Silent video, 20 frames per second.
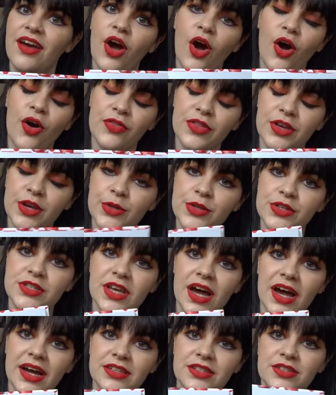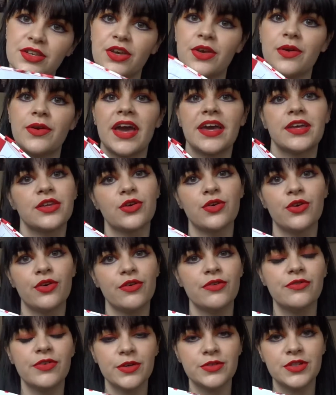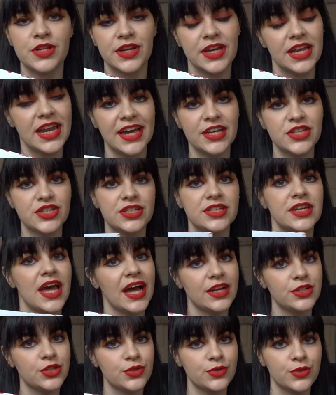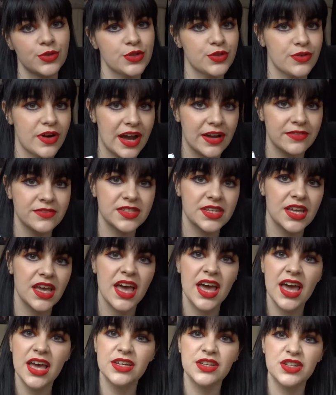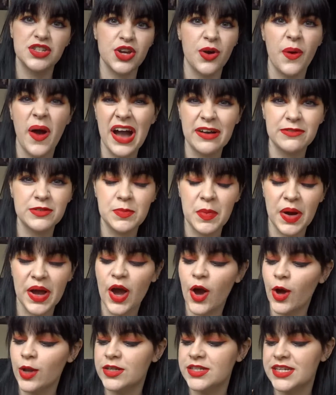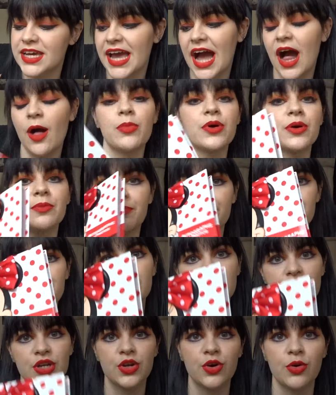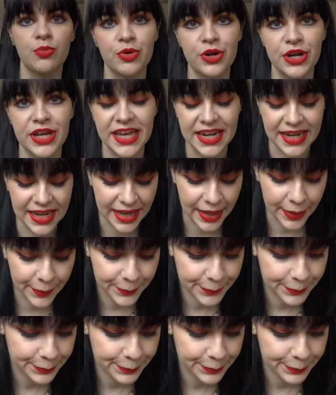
on the other side, so you get your photo collection and your autographs. You don't have to buy a holiday album, you can all put it in here.